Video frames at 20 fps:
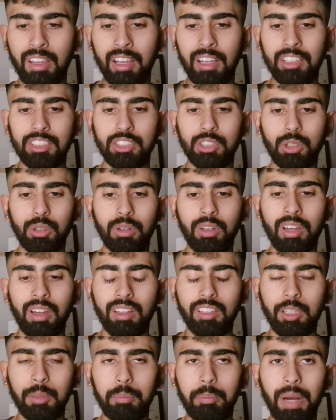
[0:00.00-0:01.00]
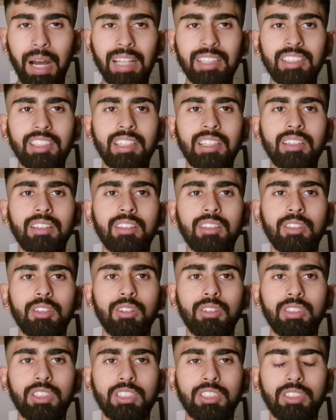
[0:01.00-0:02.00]
So the batting
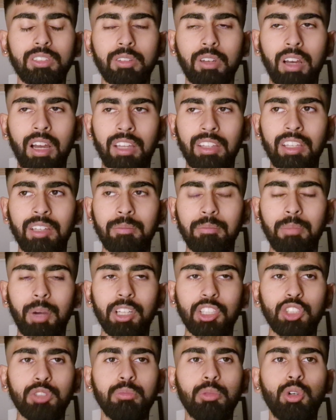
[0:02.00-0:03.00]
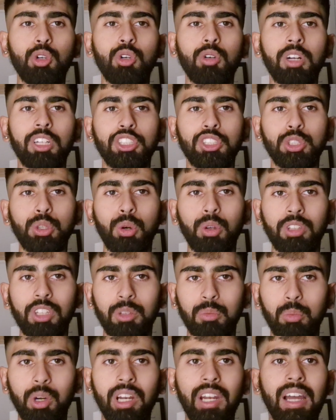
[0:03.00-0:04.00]
looks, I think, much more assured
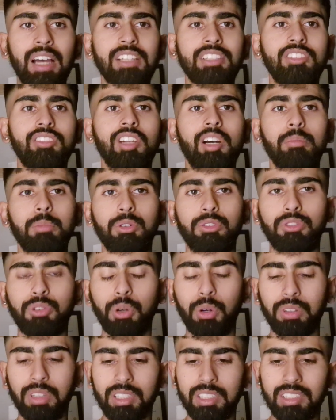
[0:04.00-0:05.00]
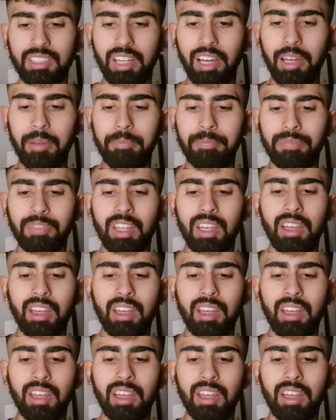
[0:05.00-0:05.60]
than what it has done before this time.